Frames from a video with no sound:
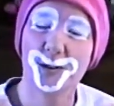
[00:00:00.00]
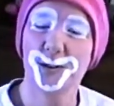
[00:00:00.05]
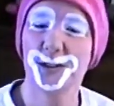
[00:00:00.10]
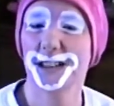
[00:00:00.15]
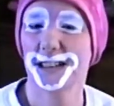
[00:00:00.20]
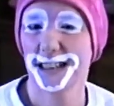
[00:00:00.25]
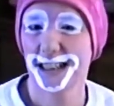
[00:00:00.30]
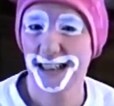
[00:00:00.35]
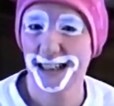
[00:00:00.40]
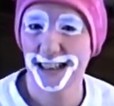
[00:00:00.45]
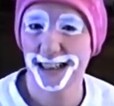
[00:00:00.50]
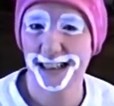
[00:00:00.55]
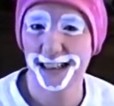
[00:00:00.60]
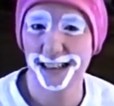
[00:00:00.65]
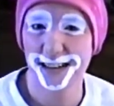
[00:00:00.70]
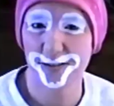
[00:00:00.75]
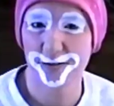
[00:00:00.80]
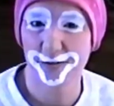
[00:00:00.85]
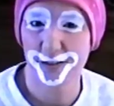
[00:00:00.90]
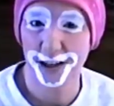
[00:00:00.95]
new skin,
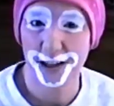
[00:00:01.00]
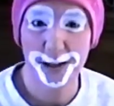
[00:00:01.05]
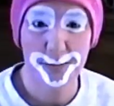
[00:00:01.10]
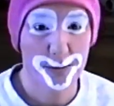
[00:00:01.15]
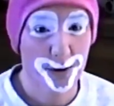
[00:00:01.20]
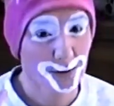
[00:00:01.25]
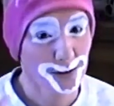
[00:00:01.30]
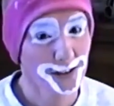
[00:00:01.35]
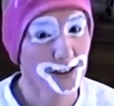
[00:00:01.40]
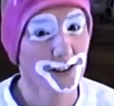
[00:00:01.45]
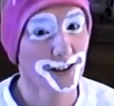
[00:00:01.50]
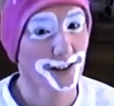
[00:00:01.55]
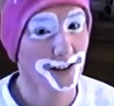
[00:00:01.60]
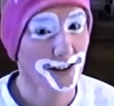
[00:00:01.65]
and Funny Bone's